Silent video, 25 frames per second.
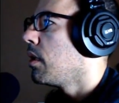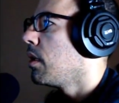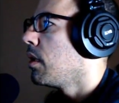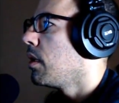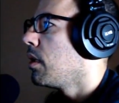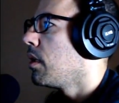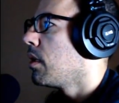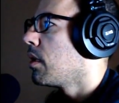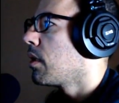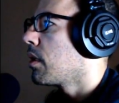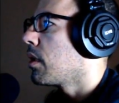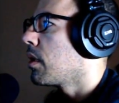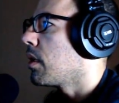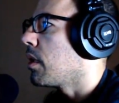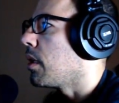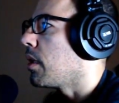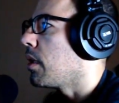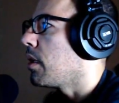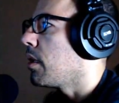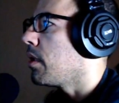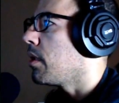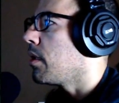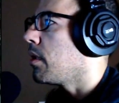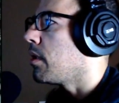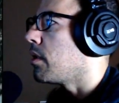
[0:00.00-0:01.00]
Okay,
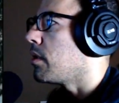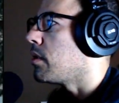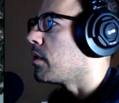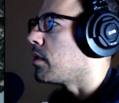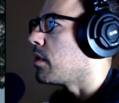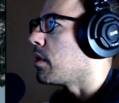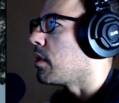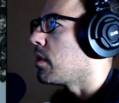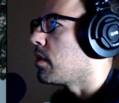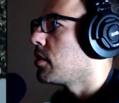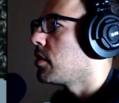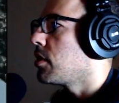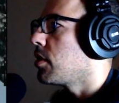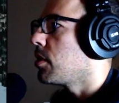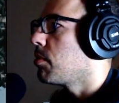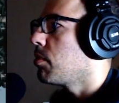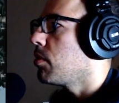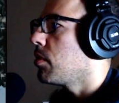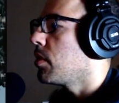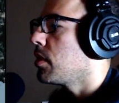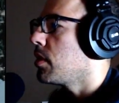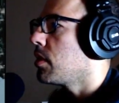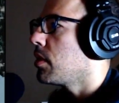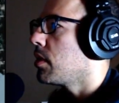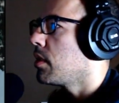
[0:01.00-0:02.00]
there's another choke point.
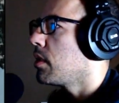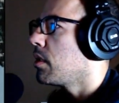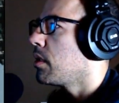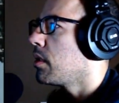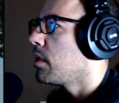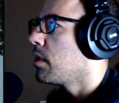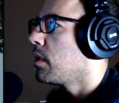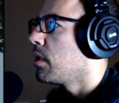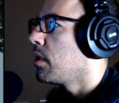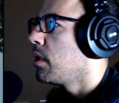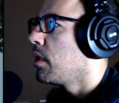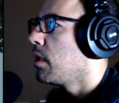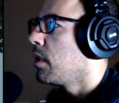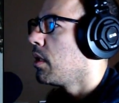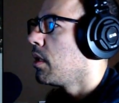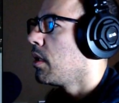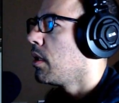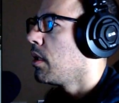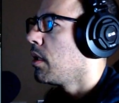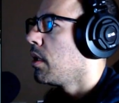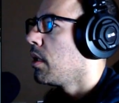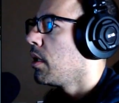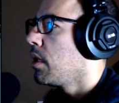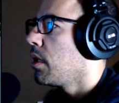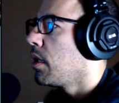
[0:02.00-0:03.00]

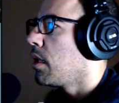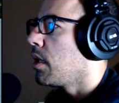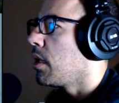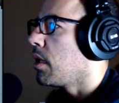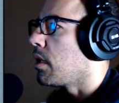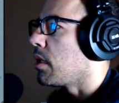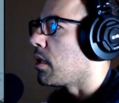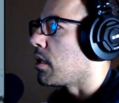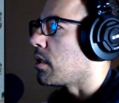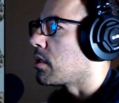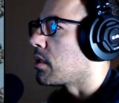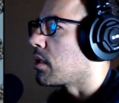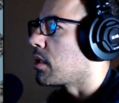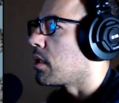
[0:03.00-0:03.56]
And let's get this